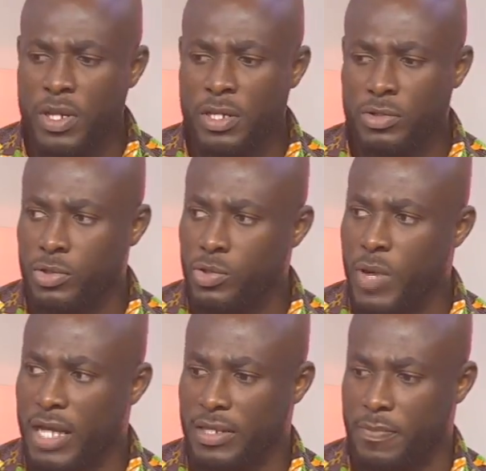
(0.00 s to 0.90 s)
need to
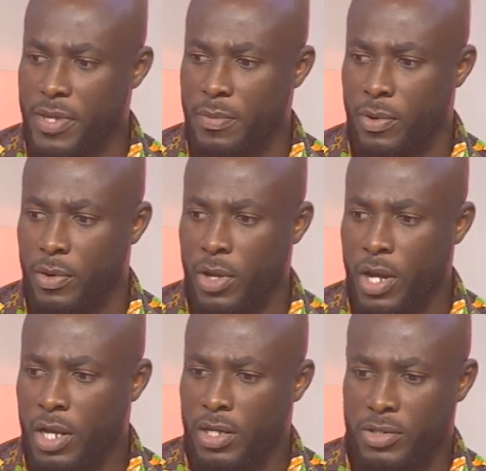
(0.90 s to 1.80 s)
do as a people
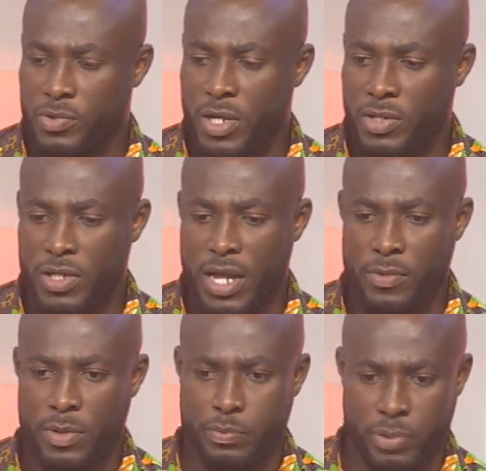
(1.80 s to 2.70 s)
is to ensure that
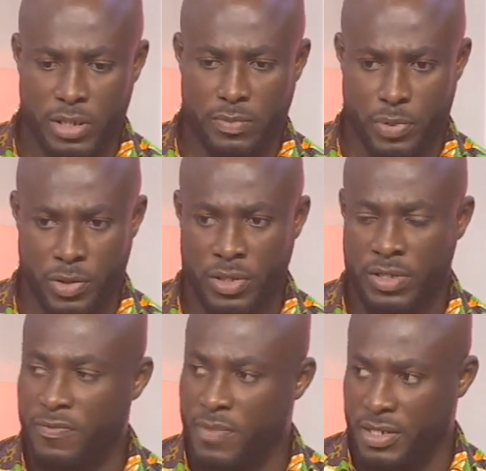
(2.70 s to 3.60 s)
we put
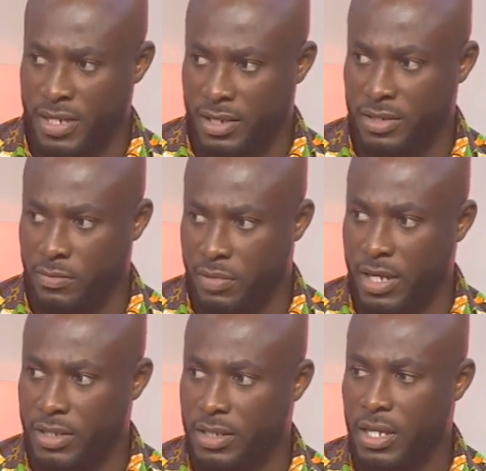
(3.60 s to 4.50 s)
punitive measures in
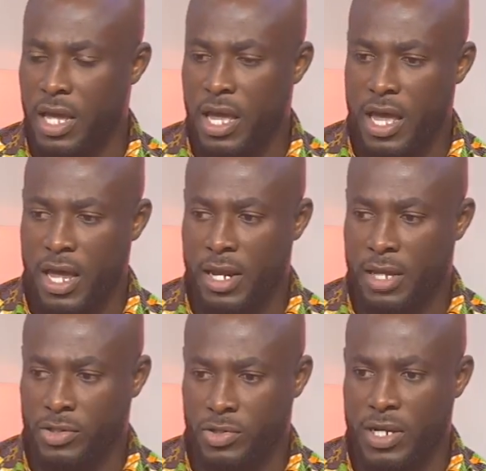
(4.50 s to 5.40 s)
place and
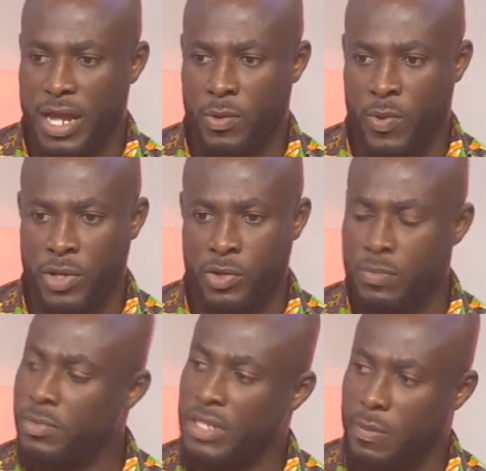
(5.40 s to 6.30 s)
ensure that when you
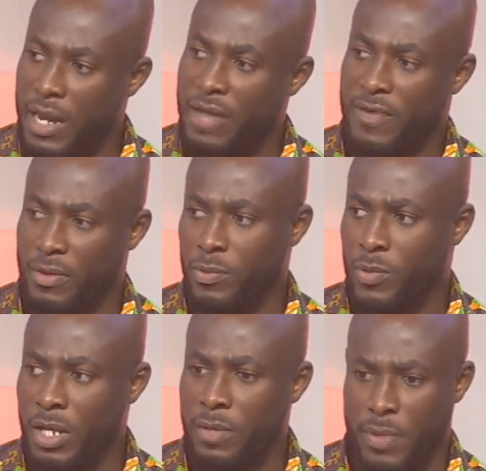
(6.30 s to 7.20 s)
misapply funds,
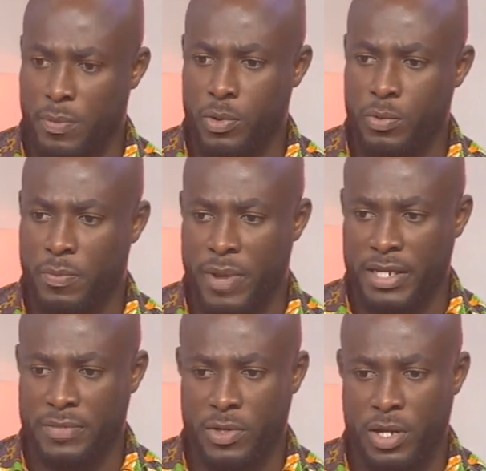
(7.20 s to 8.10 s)
really people will be
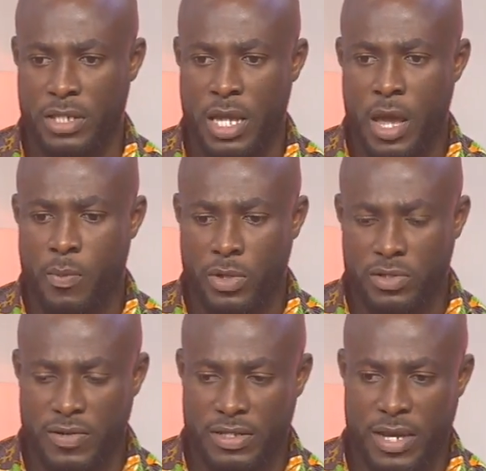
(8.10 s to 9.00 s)
punished, because
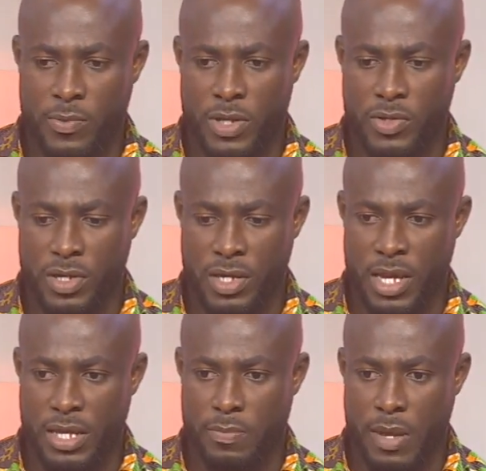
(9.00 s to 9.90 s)
most of the time when you
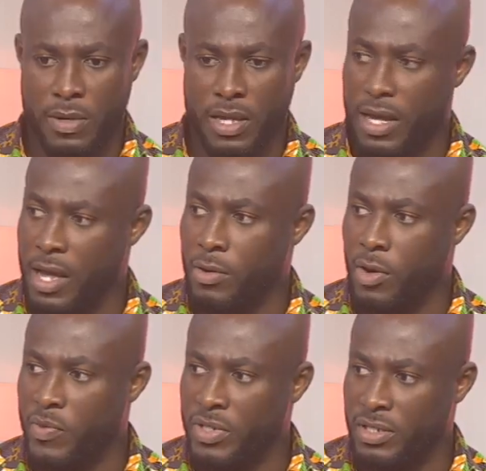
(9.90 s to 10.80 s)
hear the public account
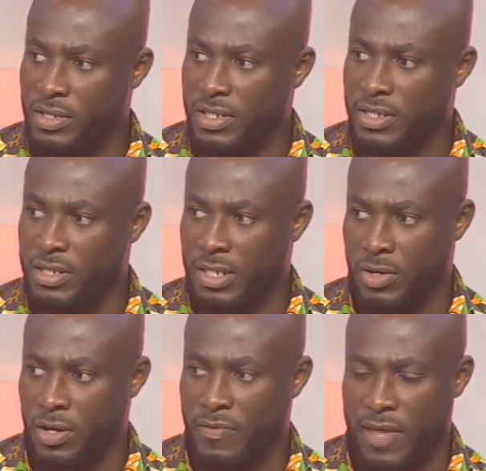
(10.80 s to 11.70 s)
committee sittings
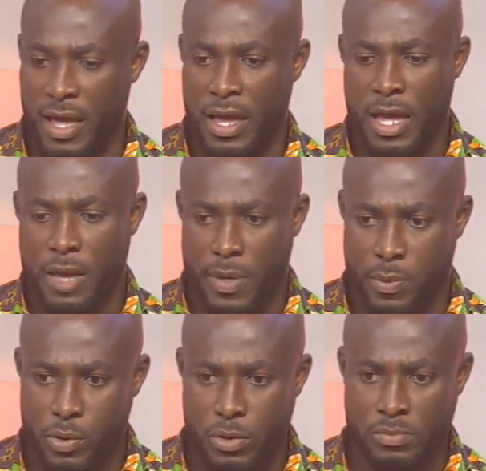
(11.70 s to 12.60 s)
and all of that,
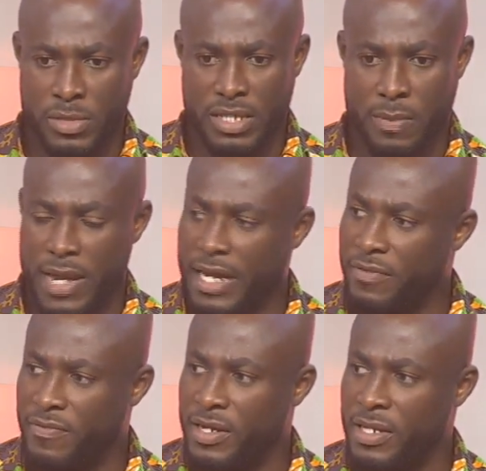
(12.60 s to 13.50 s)
people will misapply
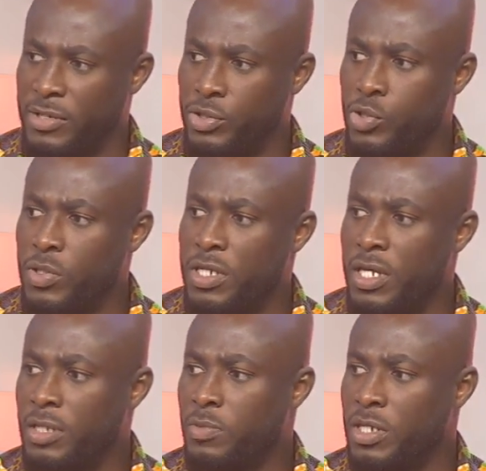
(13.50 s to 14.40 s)
the fund and you don't
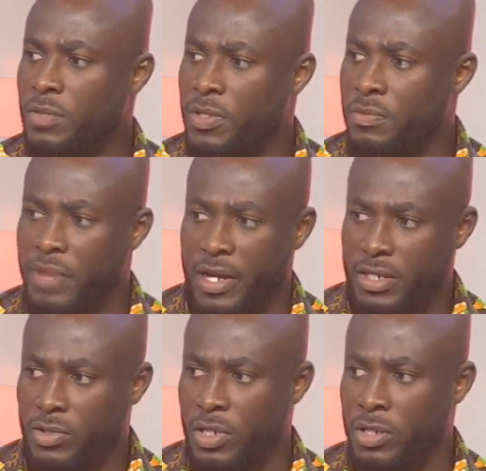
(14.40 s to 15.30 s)
hear anybody being
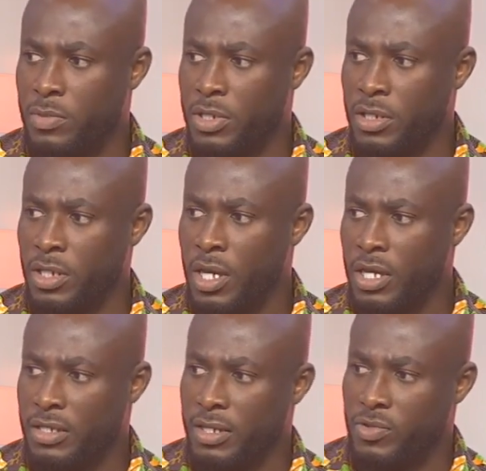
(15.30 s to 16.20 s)
punished or anybody
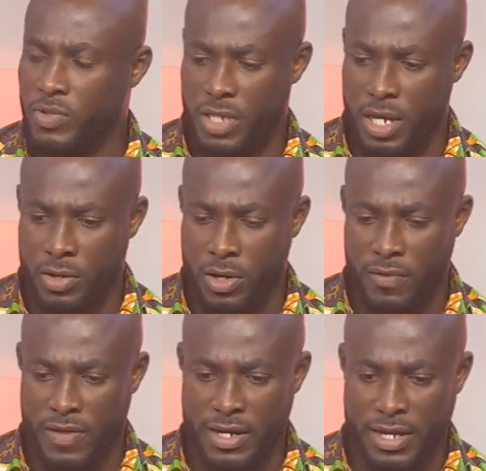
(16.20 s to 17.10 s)
sent to jail and all
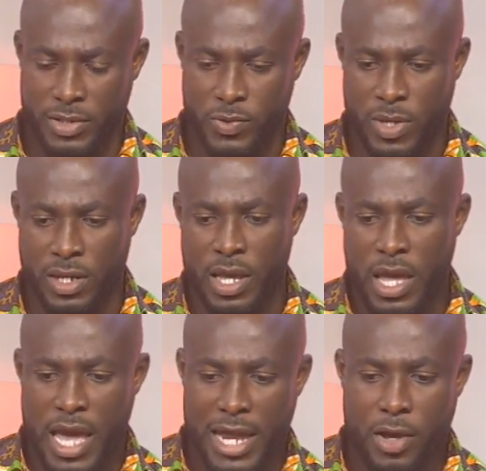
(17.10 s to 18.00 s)
of that. That is one.
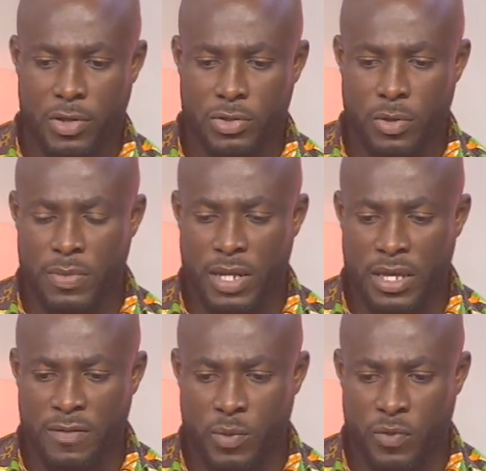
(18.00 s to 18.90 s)
And I also
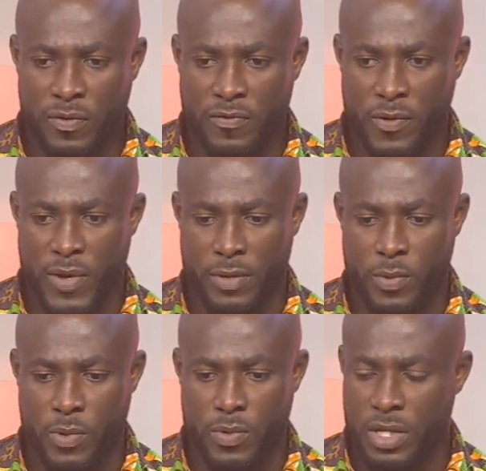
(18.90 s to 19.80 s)
believe moving forward,
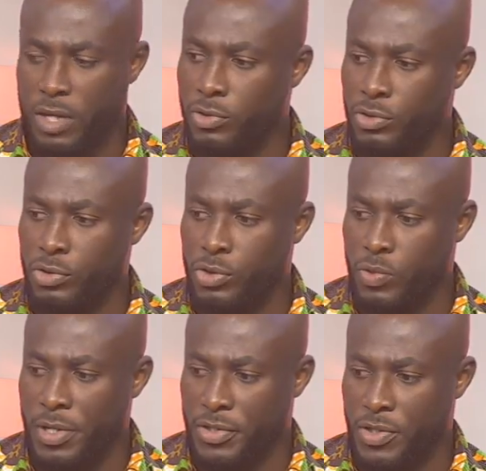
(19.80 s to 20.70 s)
what we can do
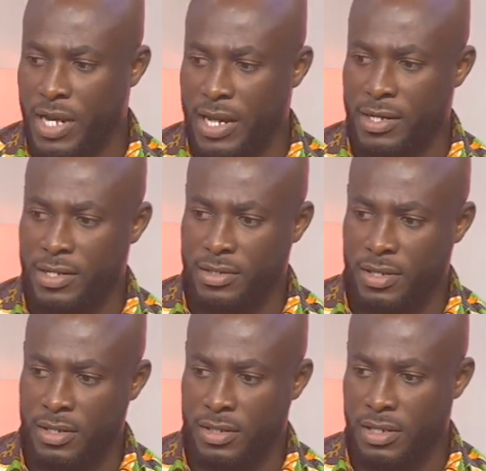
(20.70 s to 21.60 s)
to ensure that these
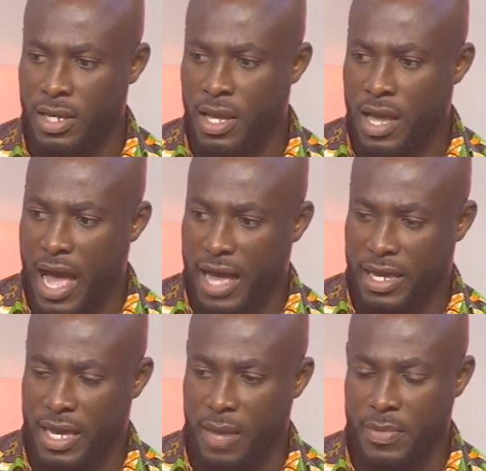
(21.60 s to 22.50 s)
things are
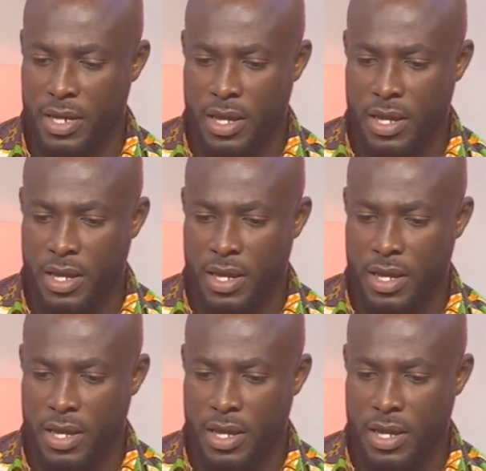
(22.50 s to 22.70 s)
kept